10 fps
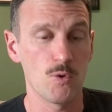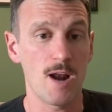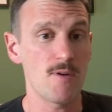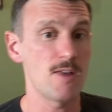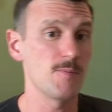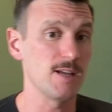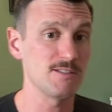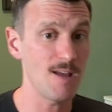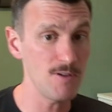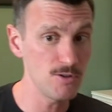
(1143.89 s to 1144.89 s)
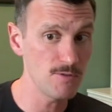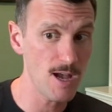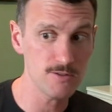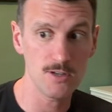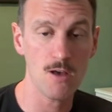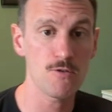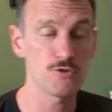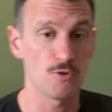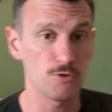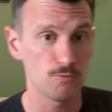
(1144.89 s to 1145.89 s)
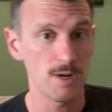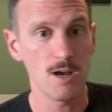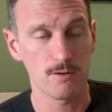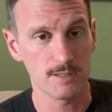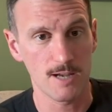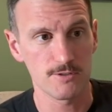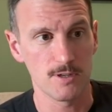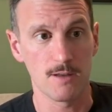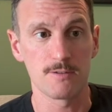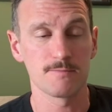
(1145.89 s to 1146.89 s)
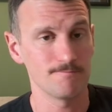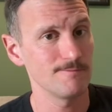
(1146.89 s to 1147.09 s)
Would I rather make $72,000 or $300,000?